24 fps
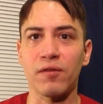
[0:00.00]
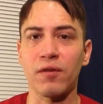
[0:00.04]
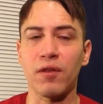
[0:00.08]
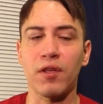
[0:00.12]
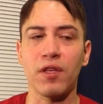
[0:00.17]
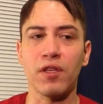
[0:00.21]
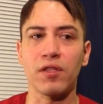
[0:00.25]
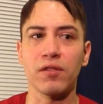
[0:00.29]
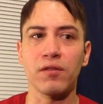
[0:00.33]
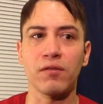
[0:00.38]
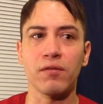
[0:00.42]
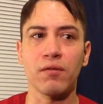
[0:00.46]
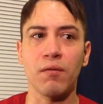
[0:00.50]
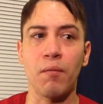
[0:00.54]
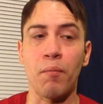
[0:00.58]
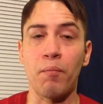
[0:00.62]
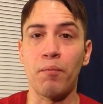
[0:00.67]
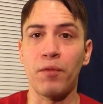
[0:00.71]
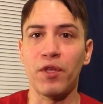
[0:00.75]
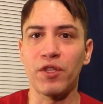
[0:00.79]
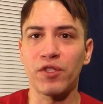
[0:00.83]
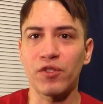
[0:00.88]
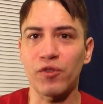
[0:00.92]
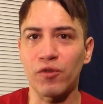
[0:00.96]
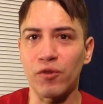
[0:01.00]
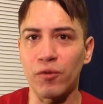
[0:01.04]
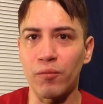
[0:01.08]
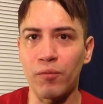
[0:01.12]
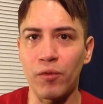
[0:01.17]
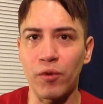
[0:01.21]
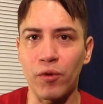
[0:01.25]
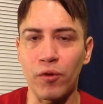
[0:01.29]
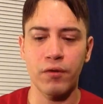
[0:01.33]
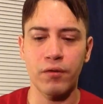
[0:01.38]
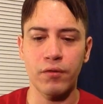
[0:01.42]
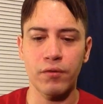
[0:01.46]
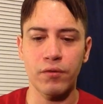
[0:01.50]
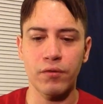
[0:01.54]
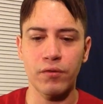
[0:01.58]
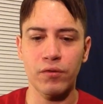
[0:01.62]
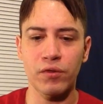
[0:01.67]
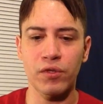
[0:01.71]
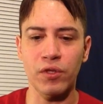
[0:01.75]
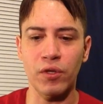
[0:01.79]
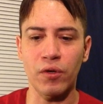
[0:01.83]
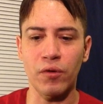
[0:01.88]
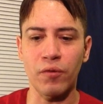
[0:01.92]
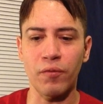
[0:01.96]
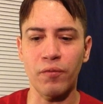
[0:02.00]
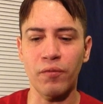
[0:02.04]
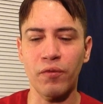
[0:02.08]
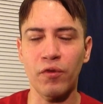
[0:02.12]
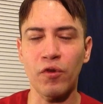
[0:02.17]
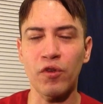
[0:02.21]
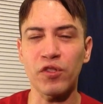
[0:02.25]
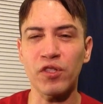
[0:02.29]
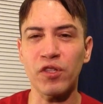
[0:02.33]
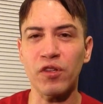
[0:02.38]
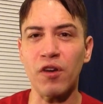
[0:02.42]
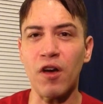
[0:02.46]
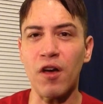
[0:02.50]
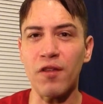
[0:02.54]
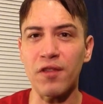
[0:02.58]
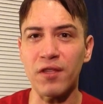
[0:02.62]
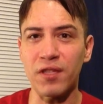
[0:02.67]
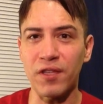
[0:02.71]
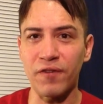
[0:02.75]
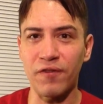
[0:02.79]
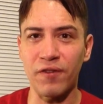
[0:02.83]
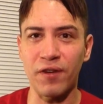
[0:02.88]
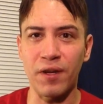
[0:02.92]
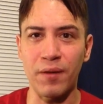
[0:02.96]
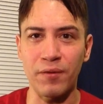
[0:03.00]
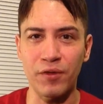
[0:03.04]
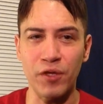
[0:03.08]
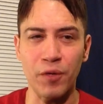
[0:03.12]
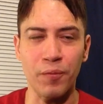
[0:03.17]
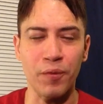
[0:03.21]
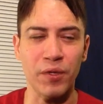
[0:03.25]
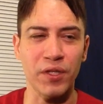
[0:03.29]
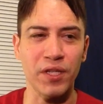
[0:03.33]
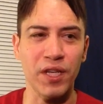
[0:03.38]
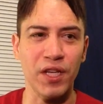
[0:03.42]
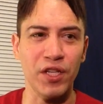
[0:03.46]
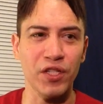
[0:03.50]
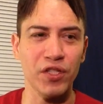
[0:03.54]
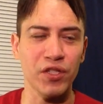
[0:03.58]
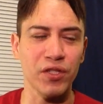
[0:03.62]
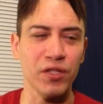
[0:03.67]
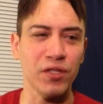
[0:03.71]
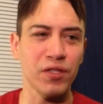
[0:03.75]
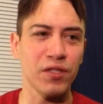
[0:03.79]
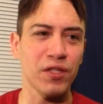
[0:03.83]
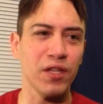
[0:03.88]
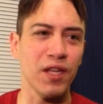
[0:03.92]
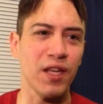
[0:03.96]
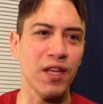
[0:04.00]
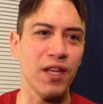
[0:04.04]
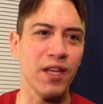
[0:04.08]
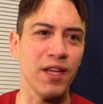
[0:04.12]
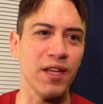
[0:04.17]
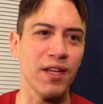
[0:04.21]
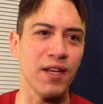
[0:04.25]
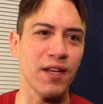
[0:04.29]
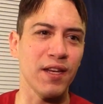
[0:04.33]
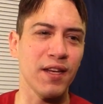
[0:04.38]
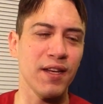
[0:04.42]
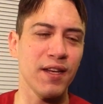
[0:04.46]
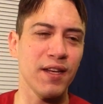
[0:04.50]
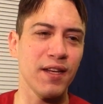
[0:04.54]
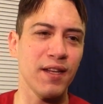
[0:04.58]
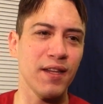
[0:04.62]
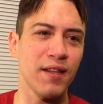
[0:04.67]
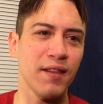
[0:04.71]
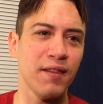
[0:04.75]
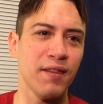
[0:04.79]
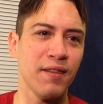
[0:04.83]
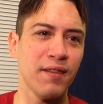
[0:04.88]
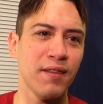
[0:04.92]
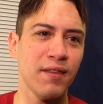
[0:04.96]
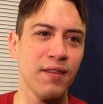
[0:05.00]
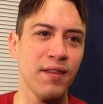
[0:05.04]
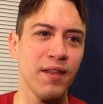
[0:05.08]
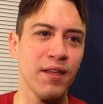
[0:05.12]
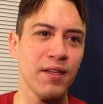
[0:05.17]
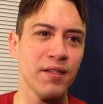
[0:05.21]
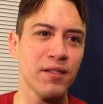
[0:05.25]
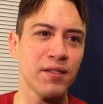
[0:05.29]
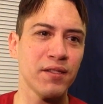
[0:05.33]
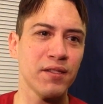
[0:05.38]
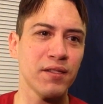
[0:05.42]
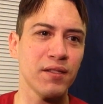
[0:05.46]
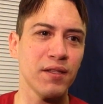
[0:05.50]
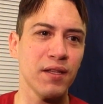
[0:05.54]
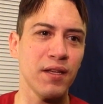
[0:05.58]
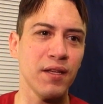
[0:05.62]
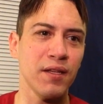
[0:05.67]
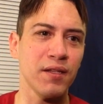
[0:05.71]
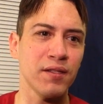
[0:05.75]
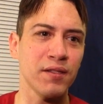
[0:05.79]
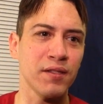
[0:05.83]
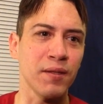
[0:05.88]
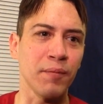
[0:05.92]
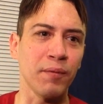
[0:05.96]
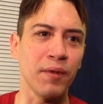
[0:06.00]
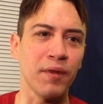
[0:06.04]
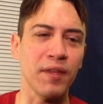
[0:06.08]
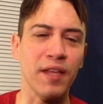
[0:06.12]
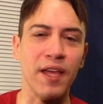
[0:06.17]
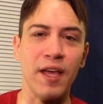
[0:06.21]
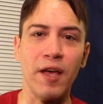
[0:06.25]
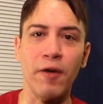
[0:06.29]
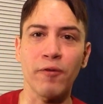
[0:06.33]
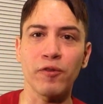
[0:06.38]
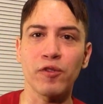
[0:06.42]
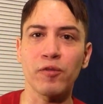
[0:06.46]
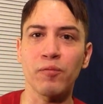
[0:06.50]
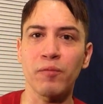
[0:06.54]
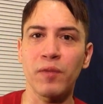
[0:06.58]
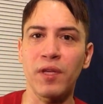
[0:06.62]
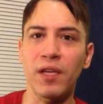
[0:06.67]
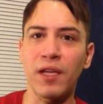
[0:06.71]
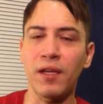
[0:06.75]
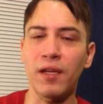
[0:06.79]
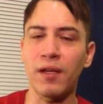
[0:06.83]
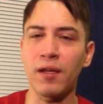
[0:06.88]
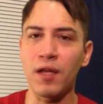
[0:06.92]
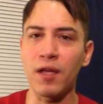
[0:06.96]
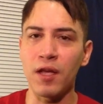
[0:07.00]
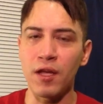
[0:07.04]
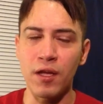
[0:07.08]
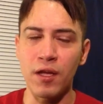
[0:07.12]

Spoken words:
is miserable. So those are all the different interpretations, and this is something that helps me